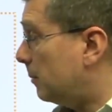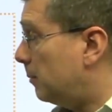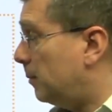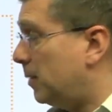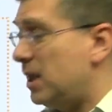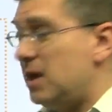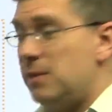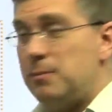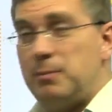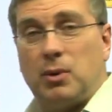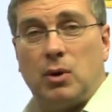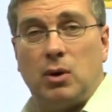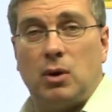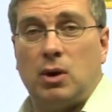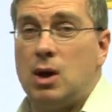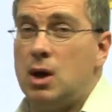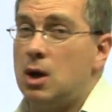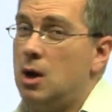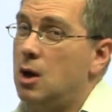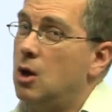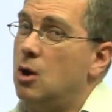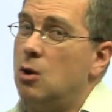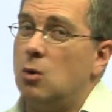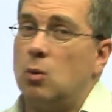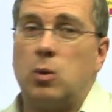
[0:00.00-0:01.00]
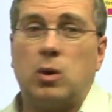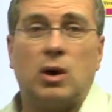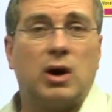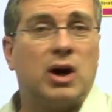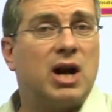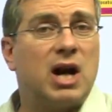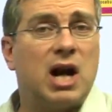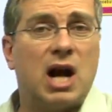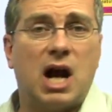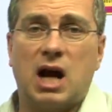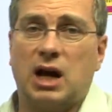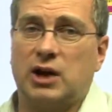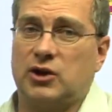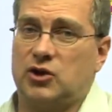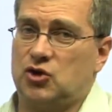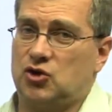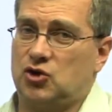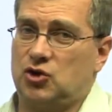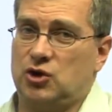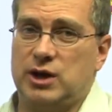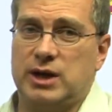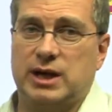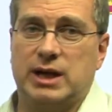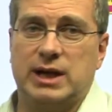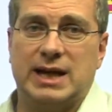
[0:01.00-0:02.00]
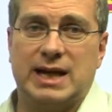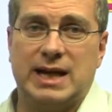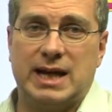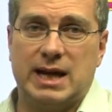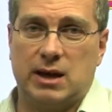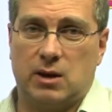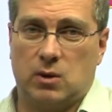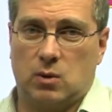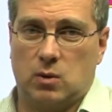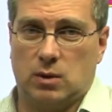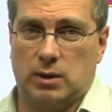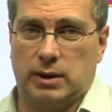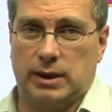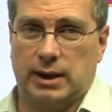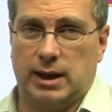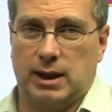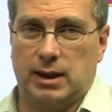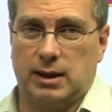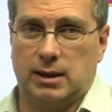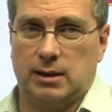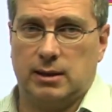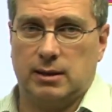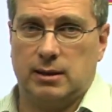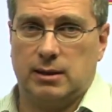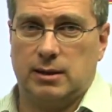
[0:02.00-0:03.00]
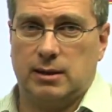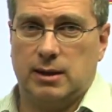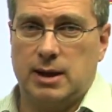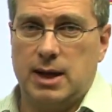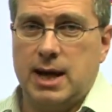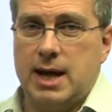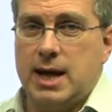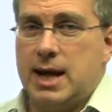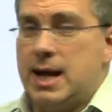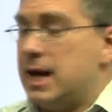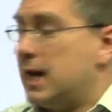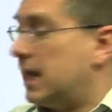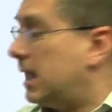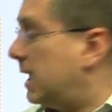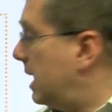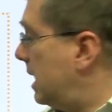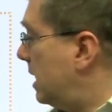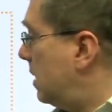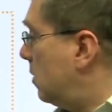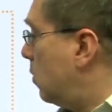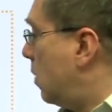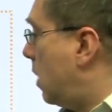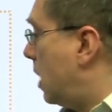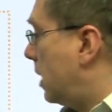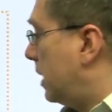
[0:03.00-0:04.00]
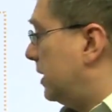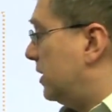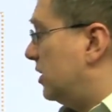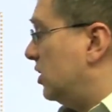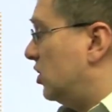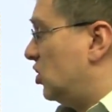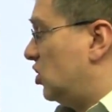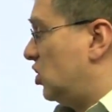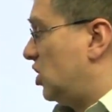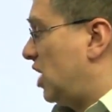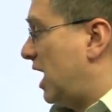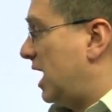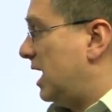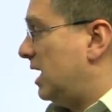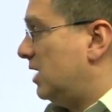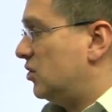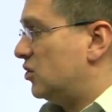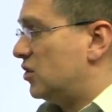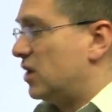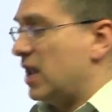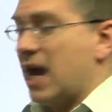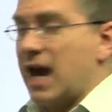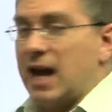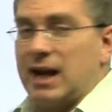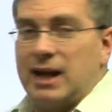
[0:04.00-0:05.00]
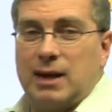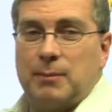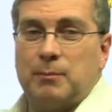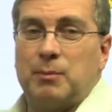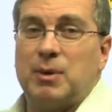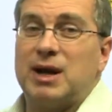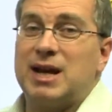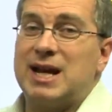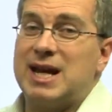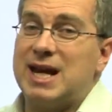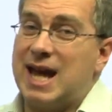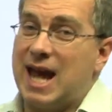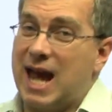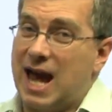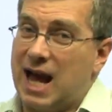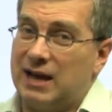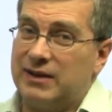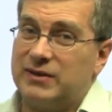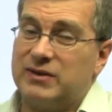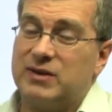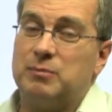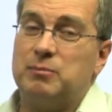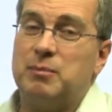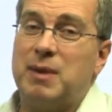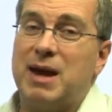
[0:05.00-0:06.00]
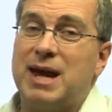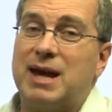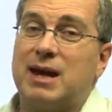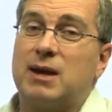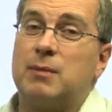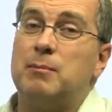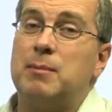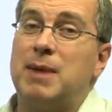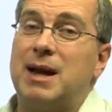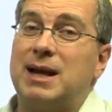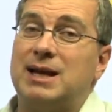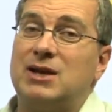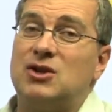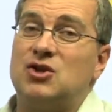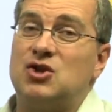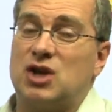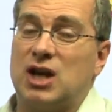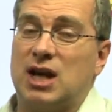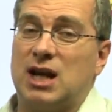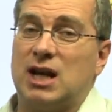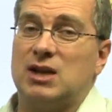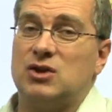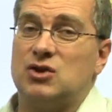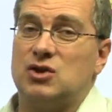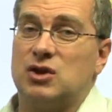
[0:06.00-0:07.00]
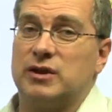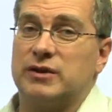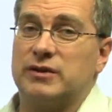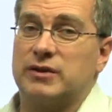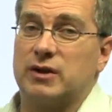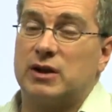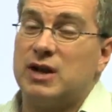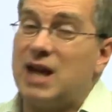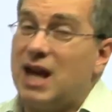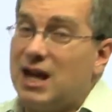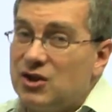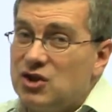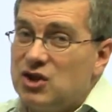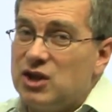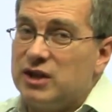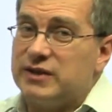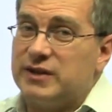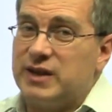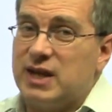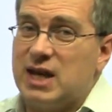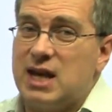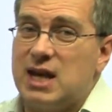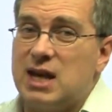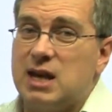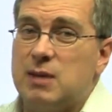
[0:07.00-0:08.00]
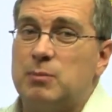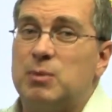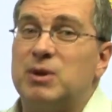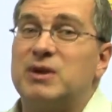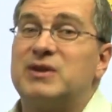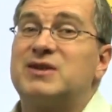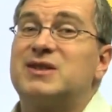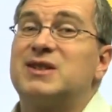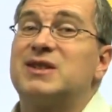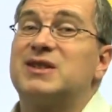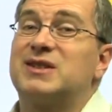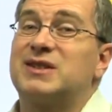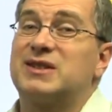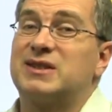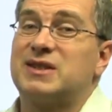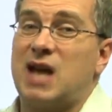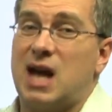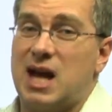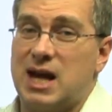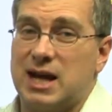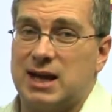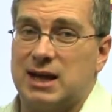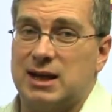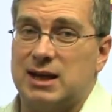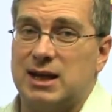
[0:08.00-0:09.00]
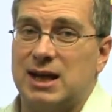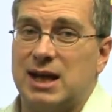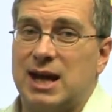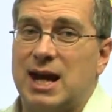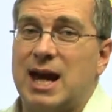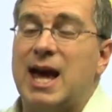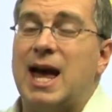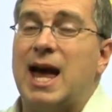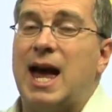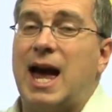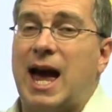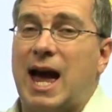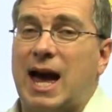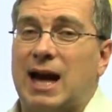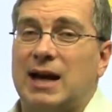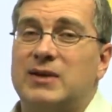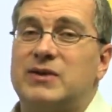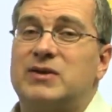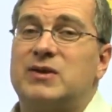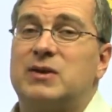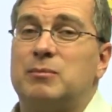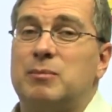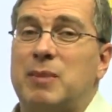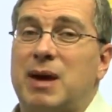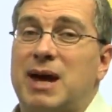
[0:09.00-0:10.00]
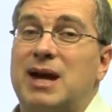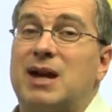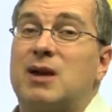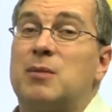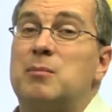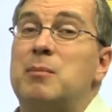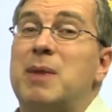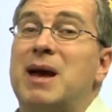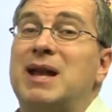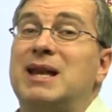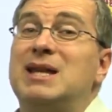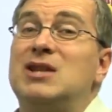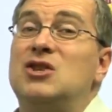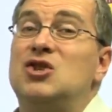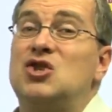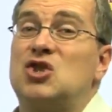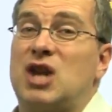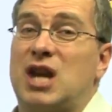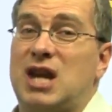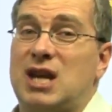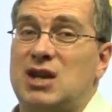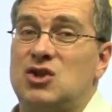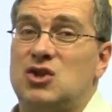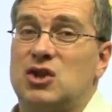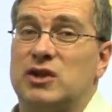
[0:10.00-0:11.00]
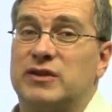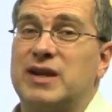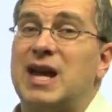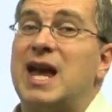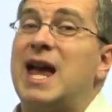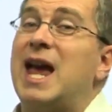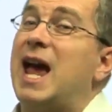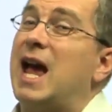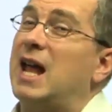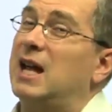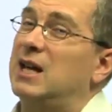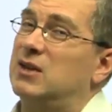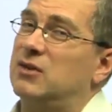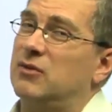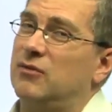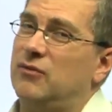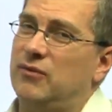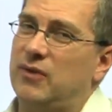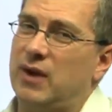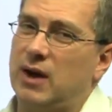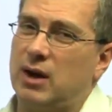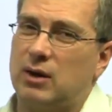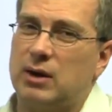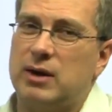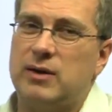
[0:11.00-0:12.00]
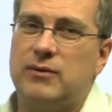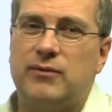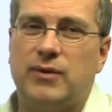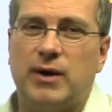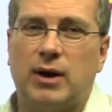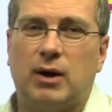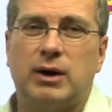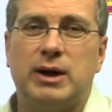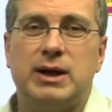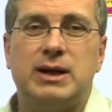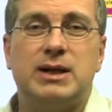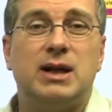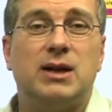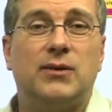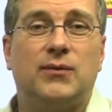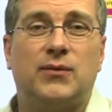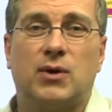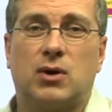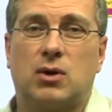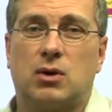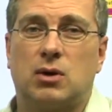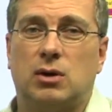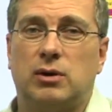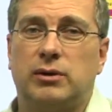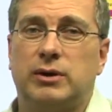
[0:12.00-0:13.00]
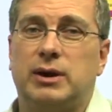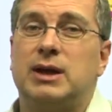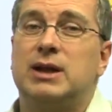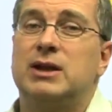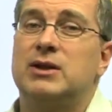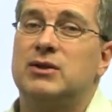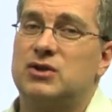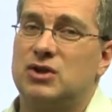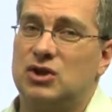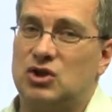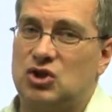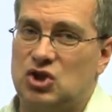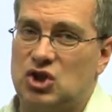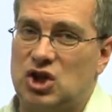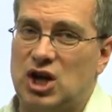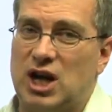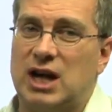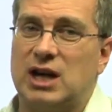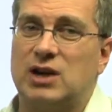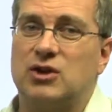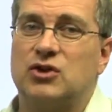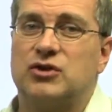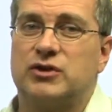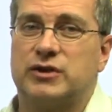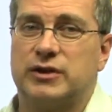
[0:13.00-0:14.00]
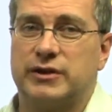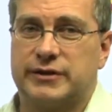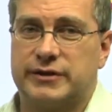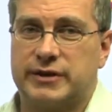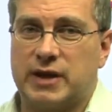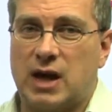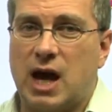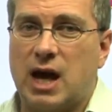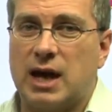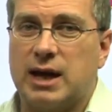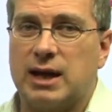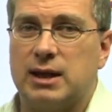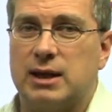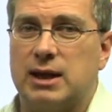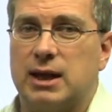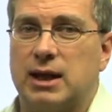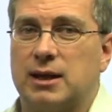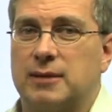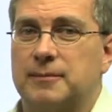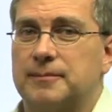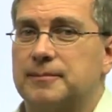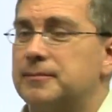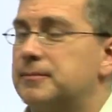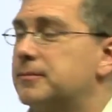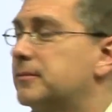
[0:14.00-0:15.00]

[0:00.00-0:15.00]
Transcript: people were not treated equally. He wanted to change that, but he had to make many changes. And not just he, but society had to make many changes. And it's very, very difficult to change society.